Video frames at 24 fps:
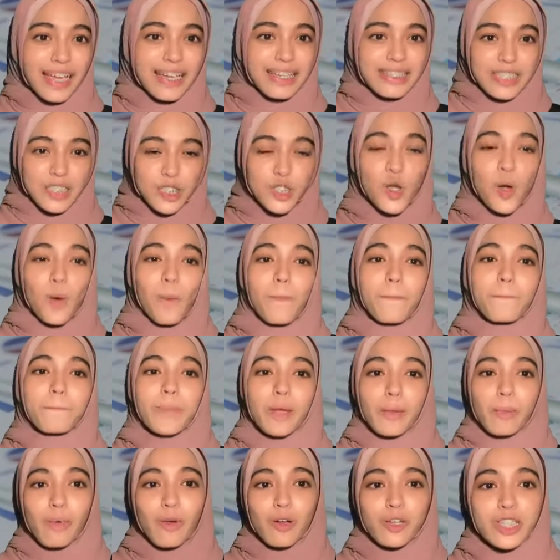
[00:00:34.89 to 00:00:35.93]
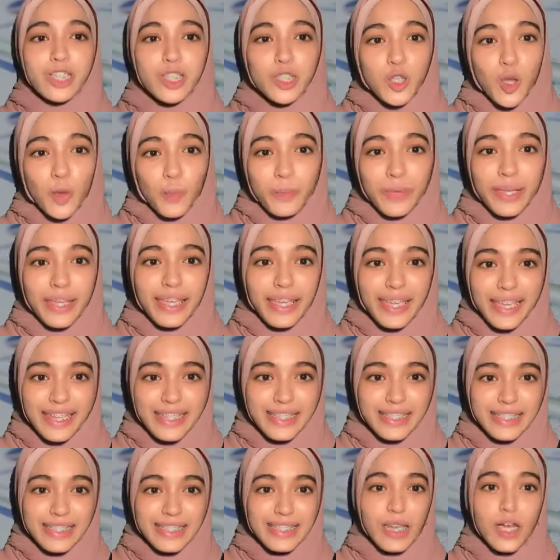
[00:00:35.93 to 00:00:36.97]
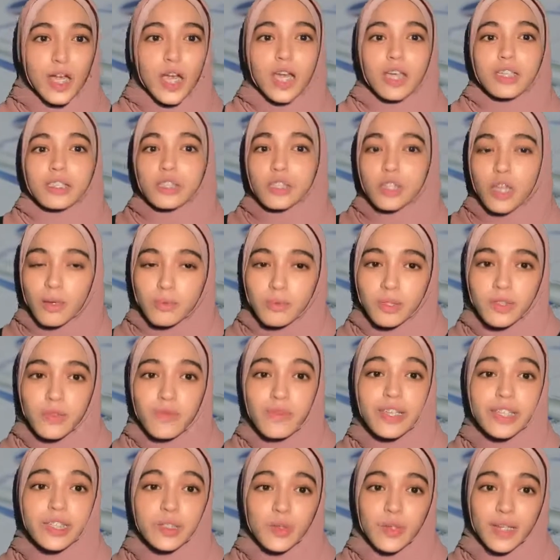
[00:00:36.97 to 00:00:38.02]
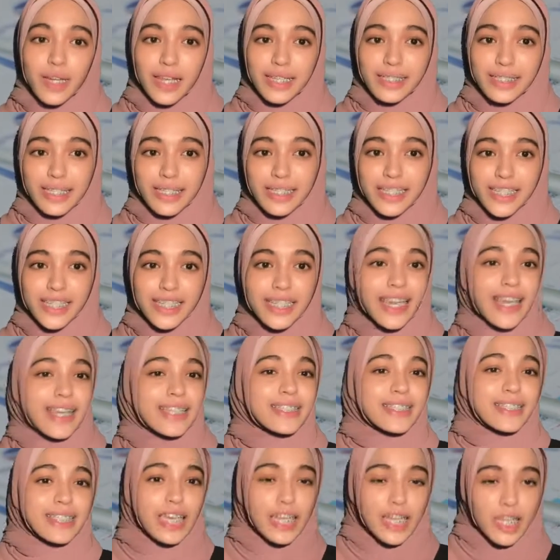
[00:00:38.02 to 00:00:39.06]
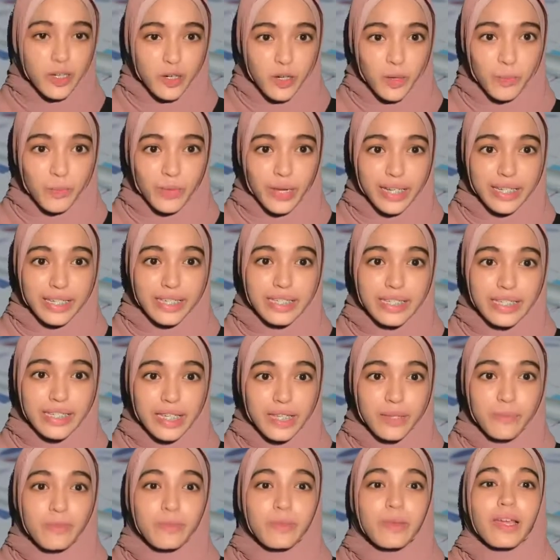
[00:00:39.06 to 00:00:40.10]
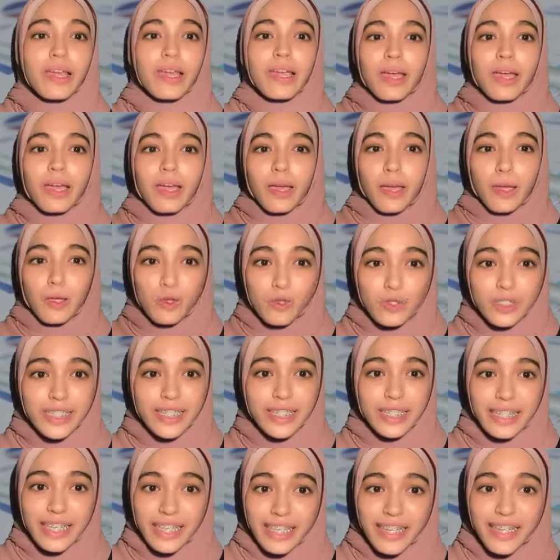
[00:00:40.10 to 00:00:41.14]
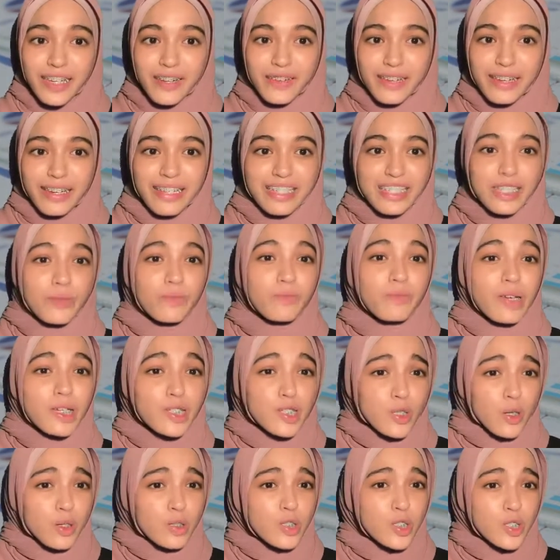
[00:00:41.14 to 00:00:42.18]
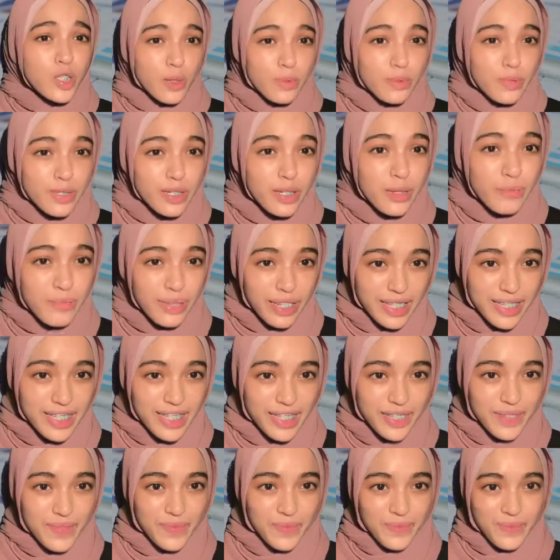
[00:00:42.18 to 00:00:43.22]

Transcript: So, my project topic is jobs visualization and salary prediction using linear regression based on JobStreet Malaysia.